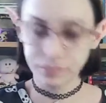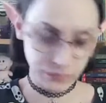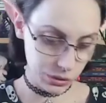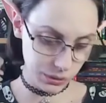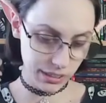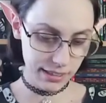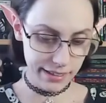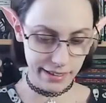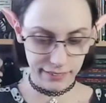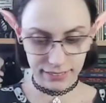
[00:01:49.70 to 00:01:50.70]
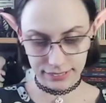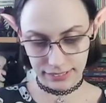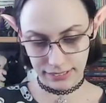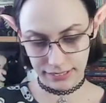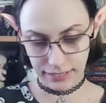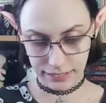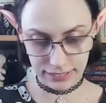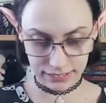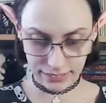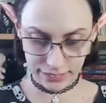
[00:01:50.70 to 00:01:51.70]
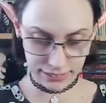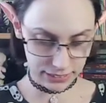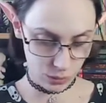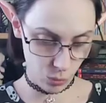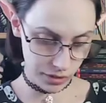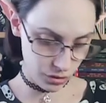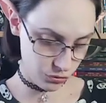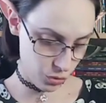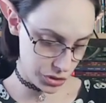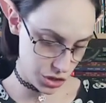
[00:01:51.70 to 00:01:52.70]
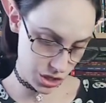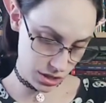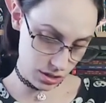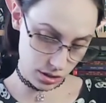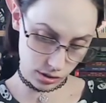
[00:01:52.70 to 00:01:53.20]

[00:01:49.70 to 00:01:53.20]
Okay, let's see. This is the Wheel of Fortune.